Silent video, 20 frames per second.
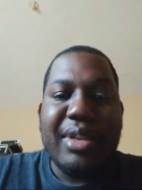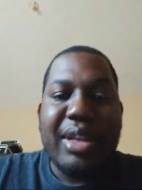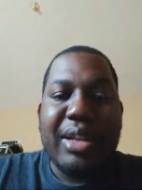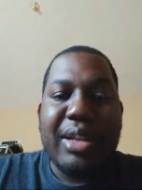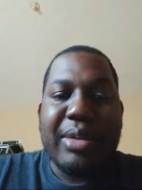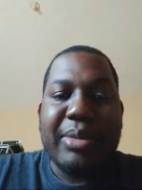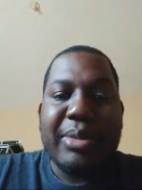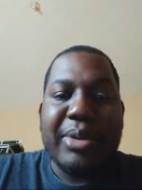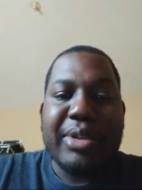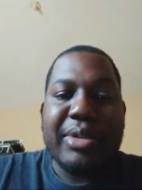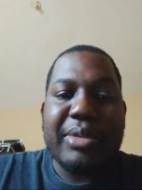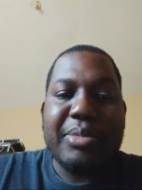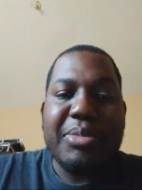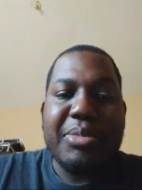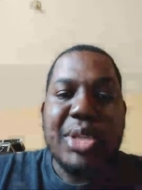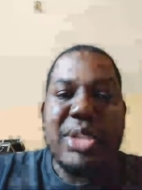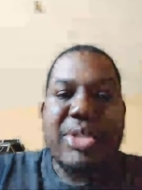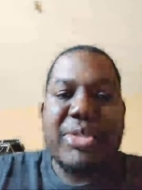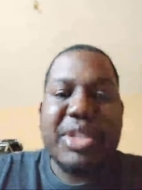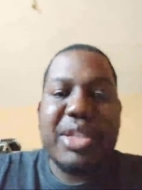But
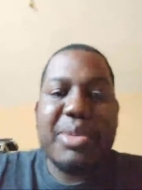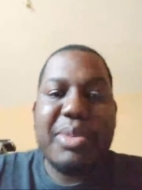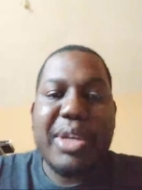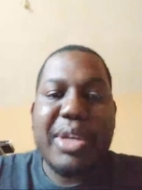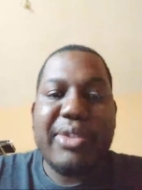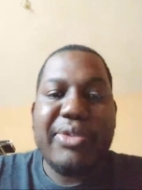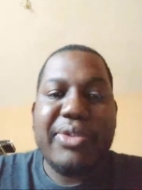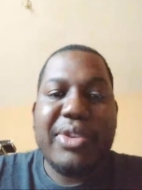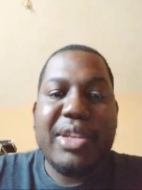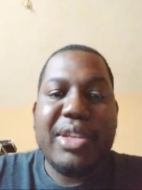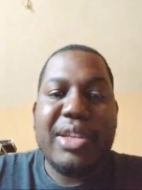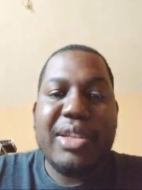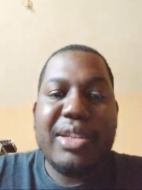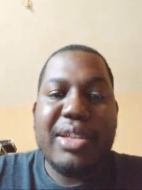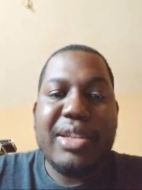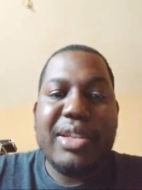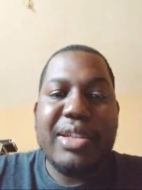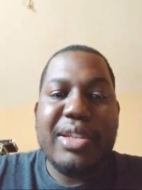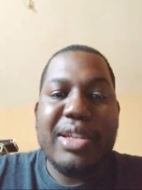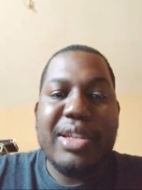much respect for
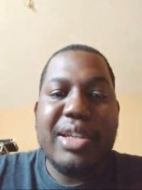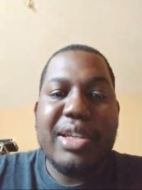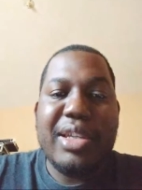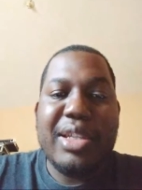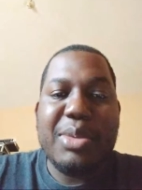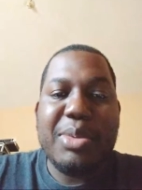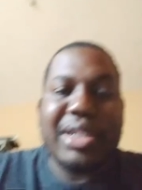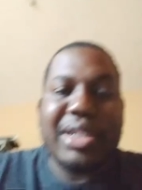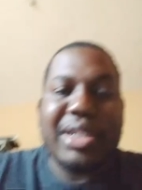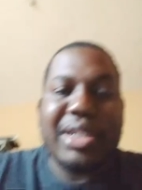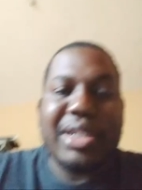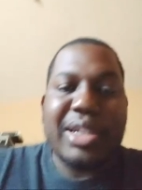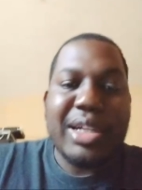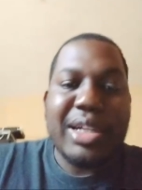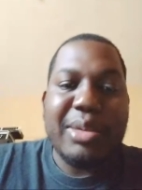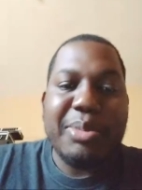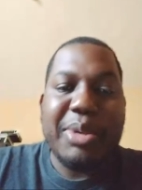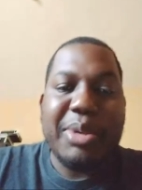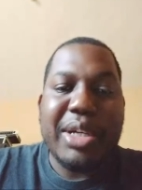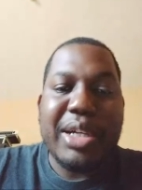the
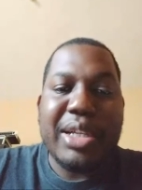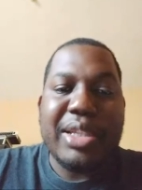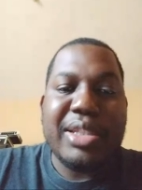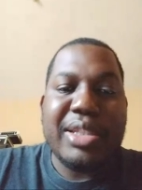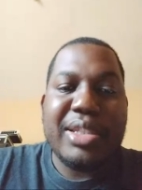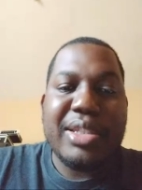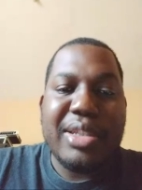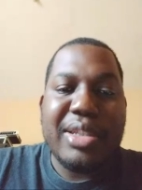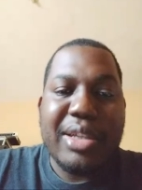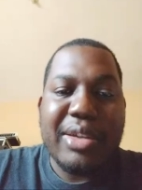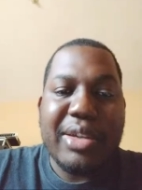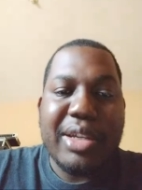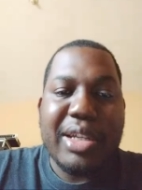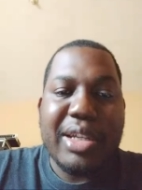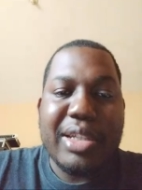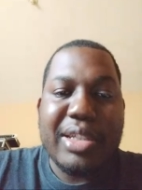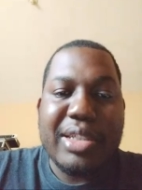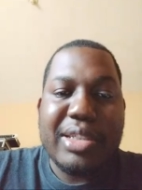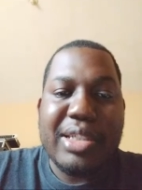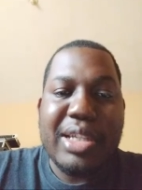inspirational parts
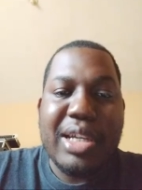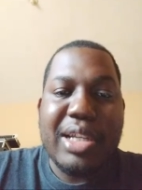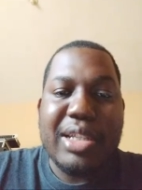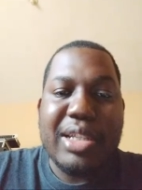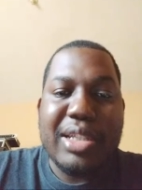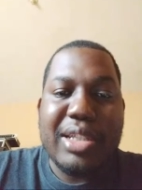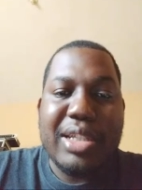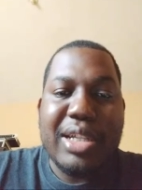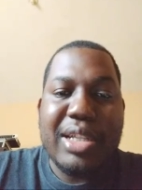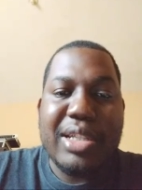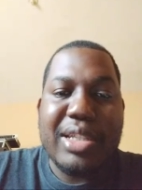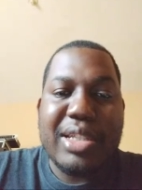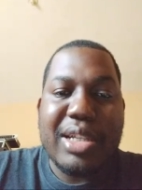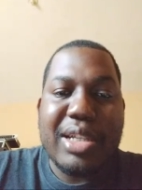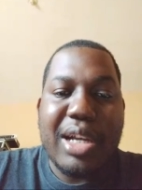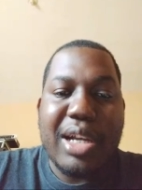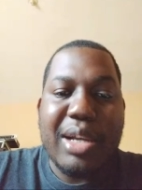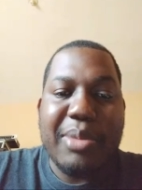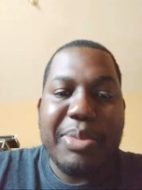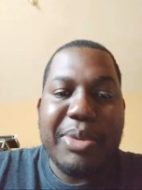than
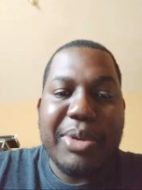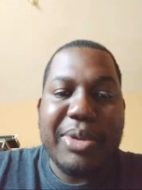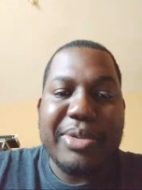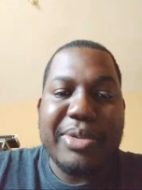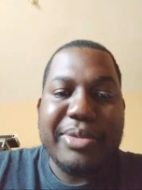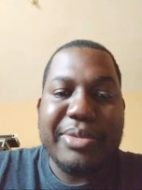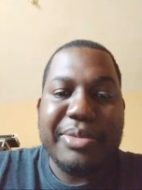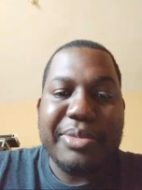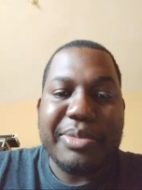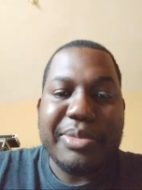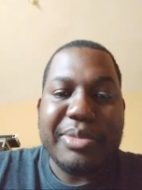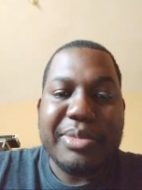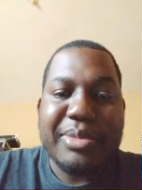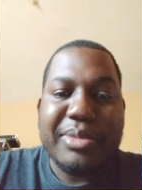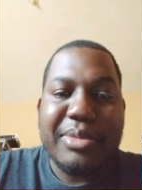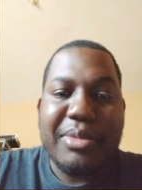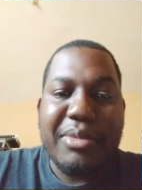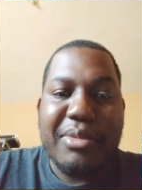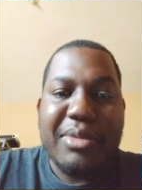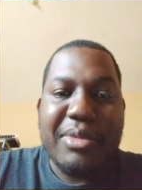Scorpio.
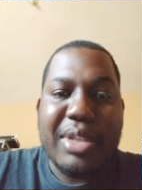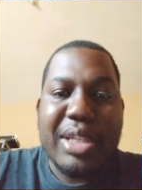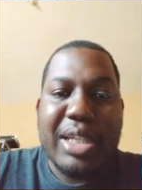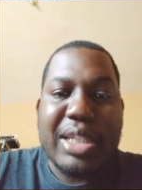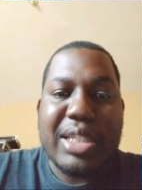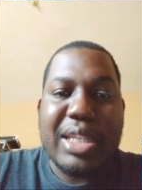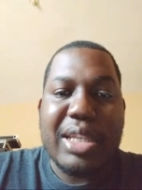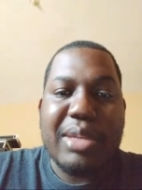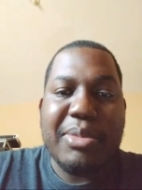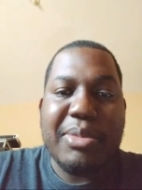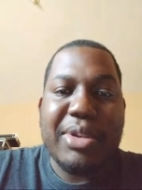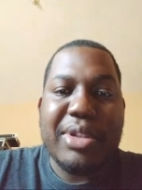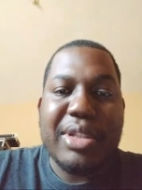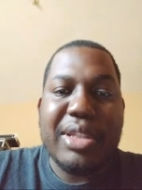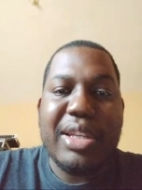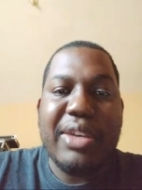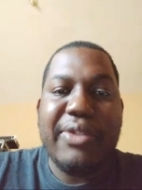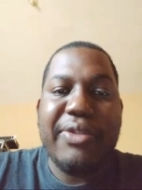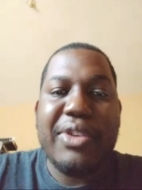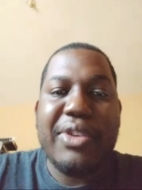You see,
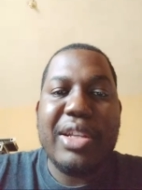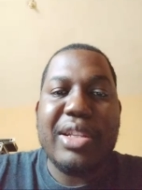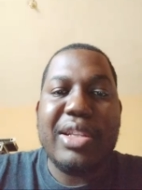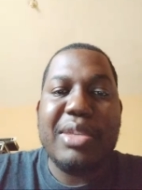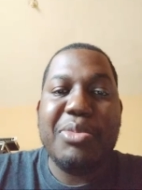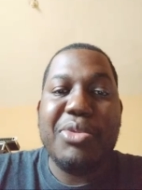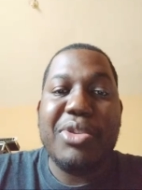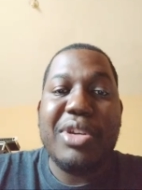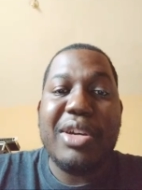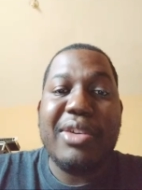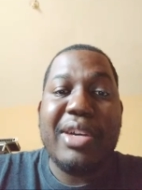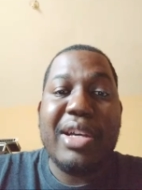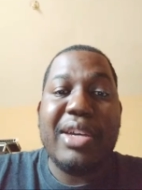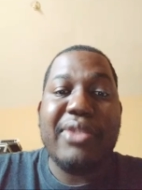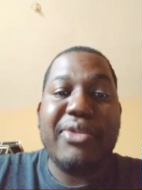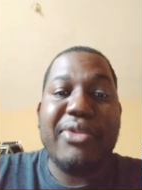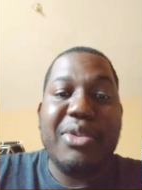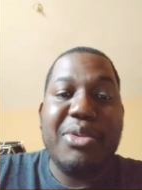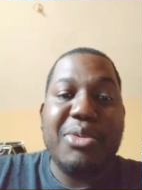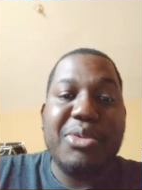but definitely more than
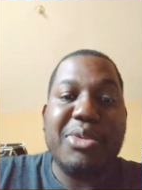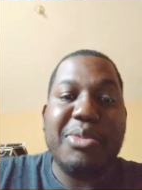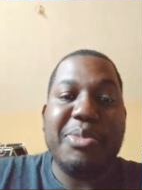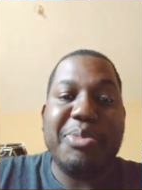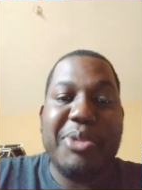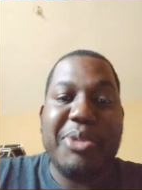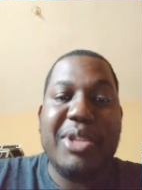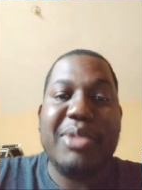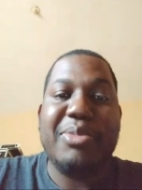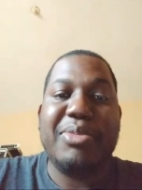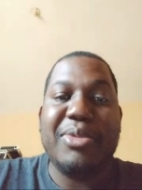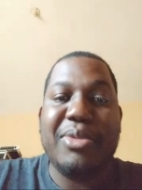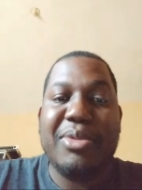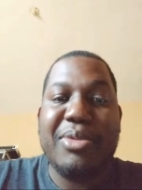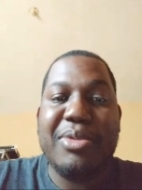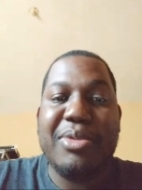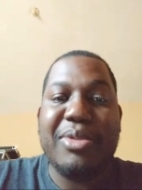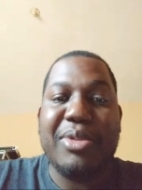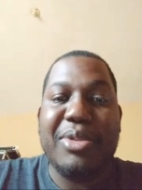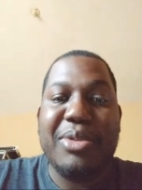half you know people
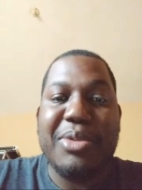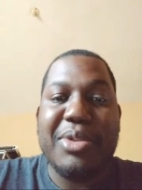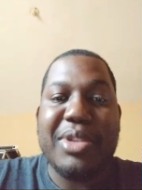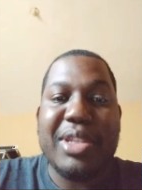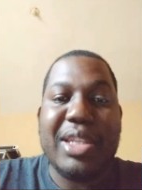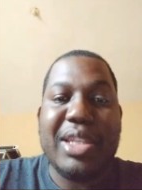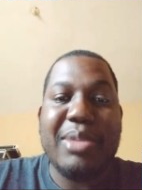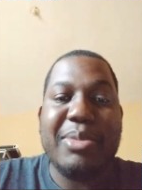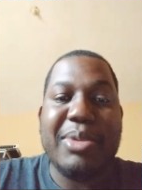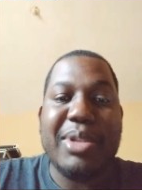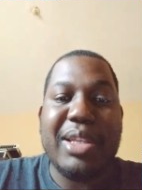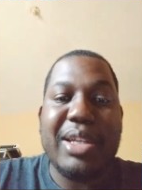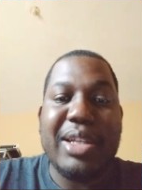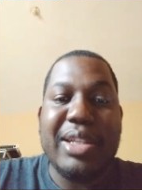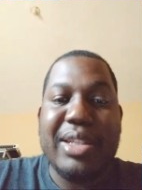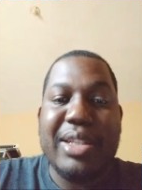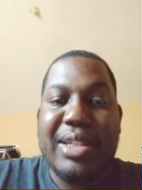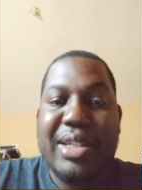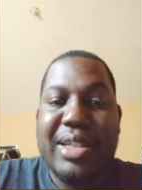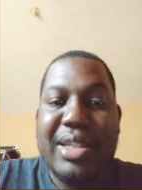who use
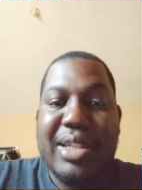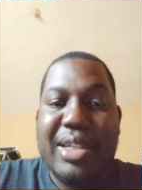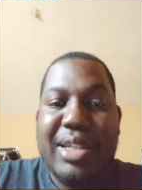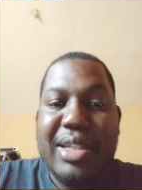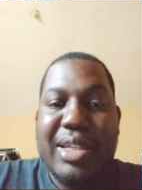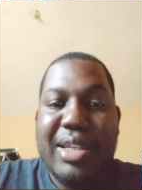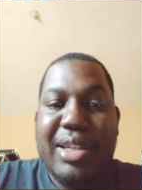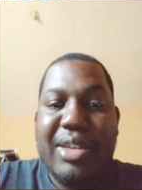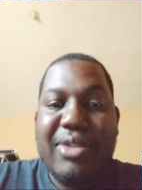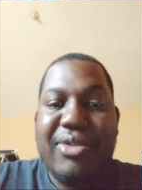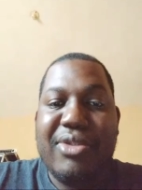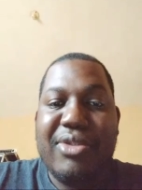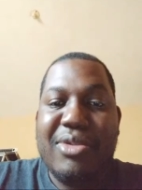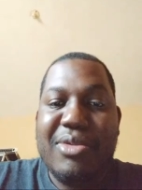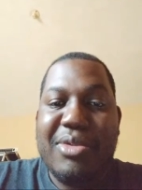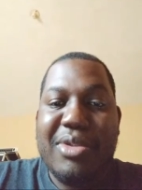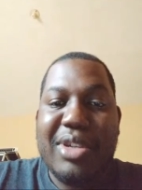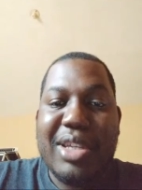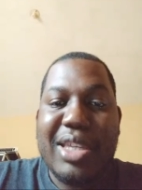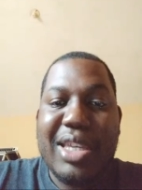Ableton. So you
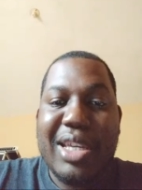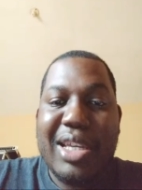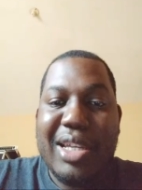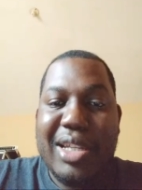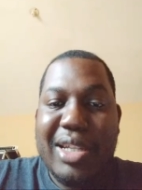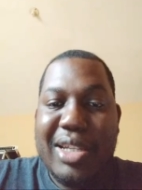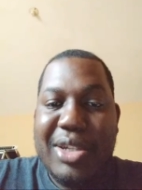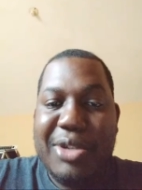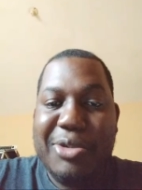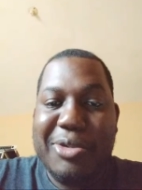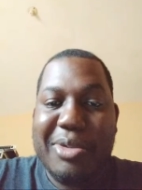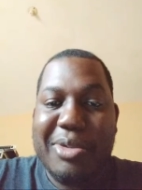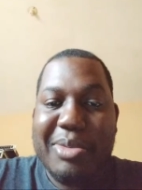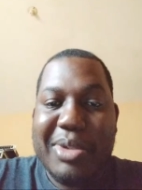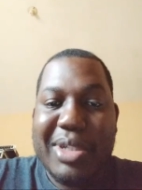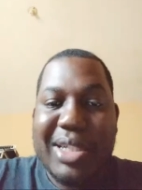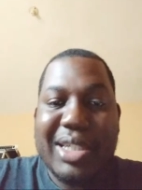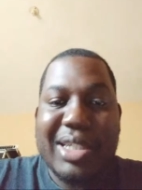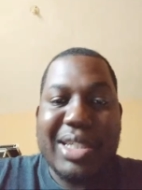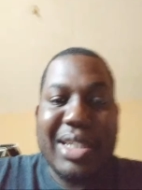know can show
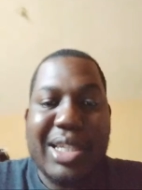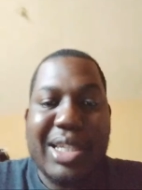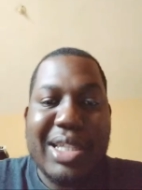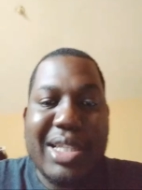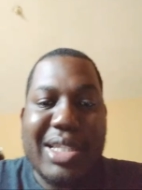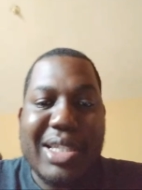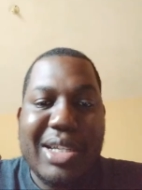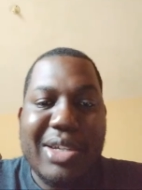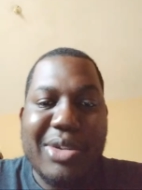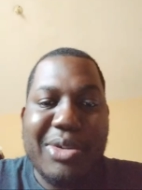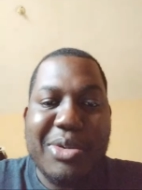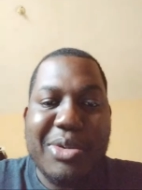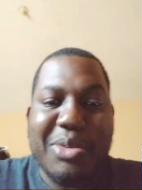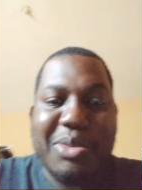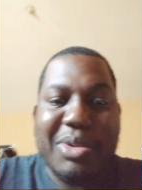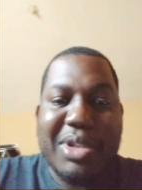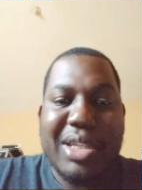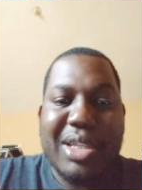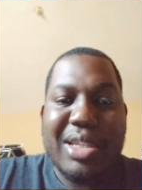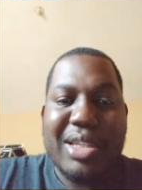me the ins and out
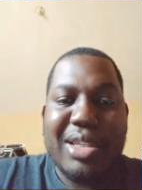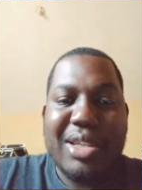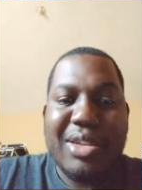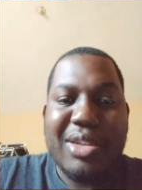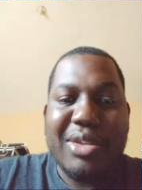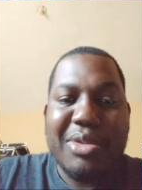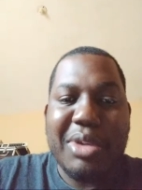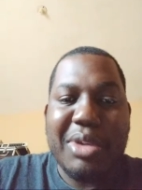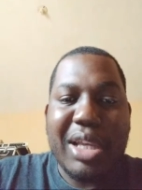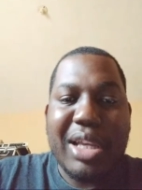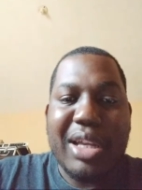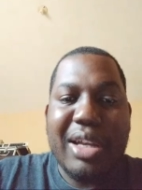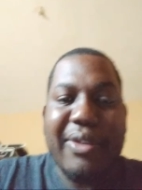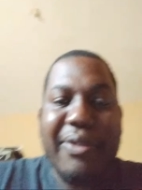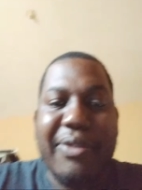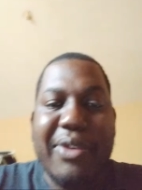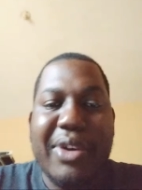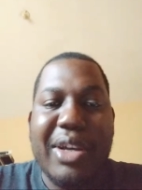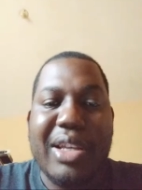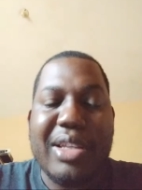with it quick
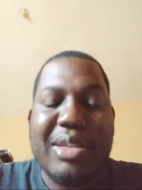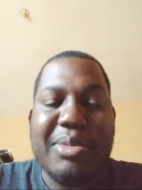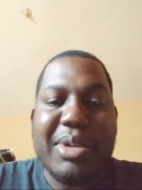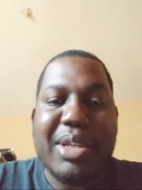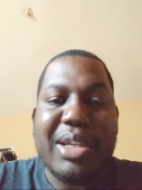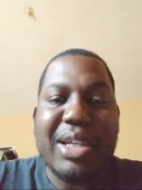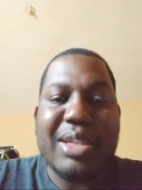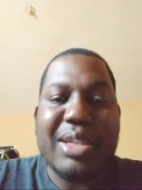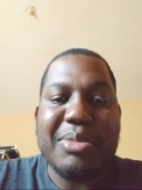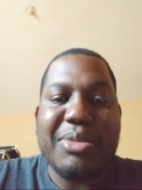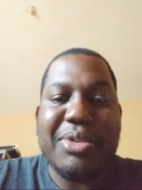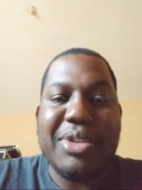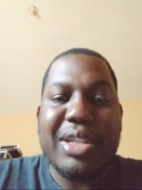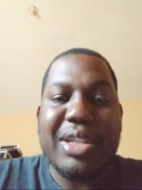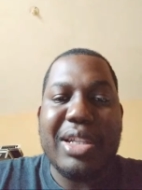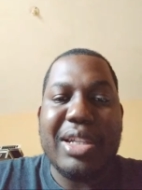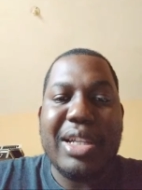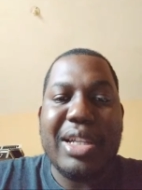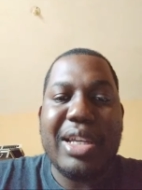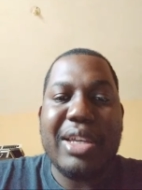and fast because I
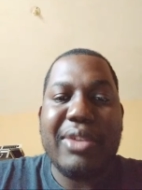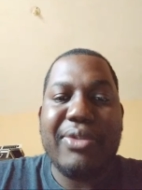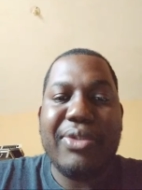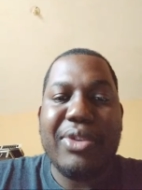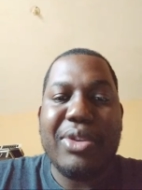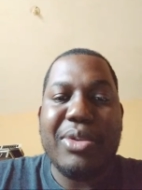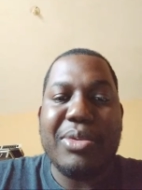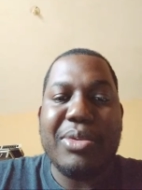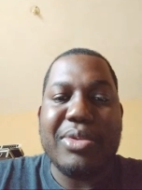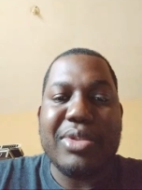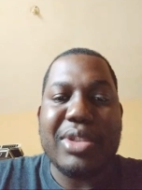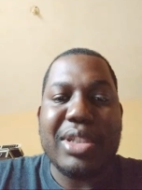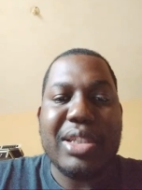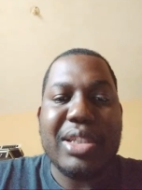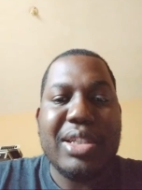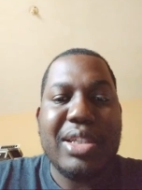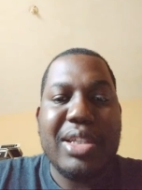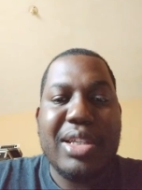really like to use it.